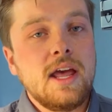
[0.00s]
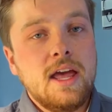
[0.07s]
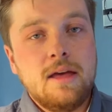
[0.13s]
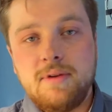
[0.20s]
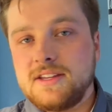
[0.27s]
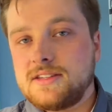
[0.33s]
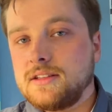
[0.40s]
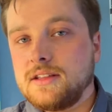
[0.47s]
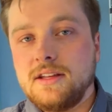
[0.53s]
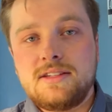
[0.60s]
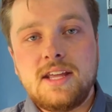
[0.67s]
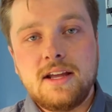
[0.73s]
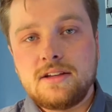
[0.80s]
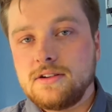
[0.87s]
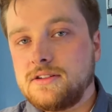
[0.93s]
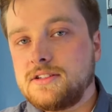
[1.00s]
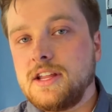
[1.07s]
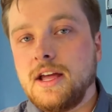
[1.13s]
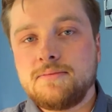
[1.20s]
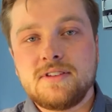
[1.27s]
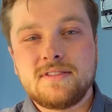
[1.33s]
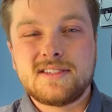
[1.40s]
It basically takes our
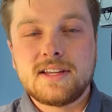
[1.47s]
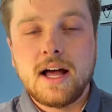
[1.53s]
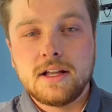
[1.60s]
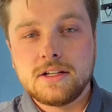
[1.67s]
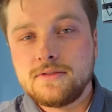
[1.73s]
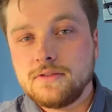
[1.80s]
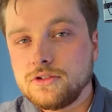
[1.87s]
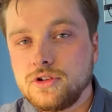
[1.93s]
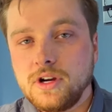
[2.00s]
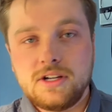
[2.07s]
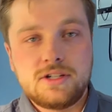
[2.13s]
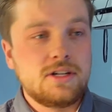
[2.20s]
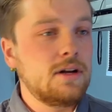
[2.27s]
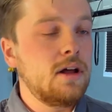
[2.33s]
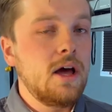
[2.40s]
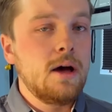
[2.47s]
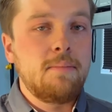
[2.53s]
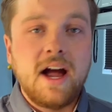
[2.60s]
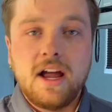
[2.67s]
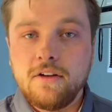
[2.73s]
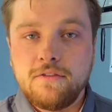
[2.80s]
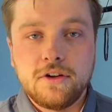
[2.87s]
steps of solids filtration,
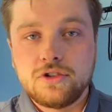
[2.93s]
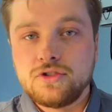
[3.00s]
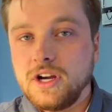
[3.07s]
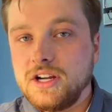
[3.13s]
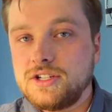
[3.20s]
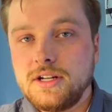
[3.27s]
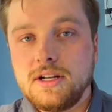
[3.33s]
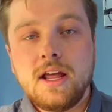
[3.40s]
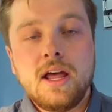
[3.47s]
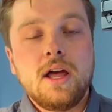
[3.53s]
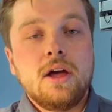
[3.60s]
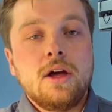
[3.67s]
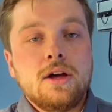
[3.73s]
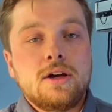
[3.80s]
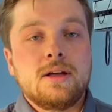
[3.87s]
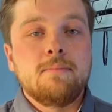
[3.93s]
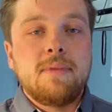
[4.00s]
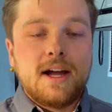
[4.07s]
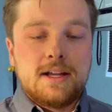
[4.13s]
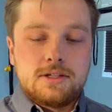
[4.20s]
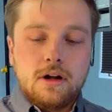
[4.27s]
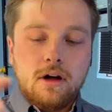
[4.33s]
biofiltration,
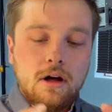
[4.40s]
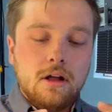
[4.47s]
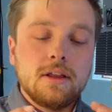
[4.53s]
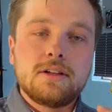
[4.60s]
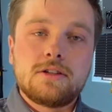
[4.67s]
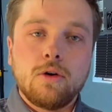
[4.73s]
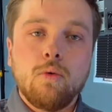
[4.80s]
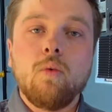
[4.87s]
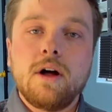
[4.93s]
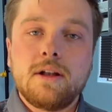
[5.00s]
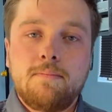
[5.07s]
combines it all into one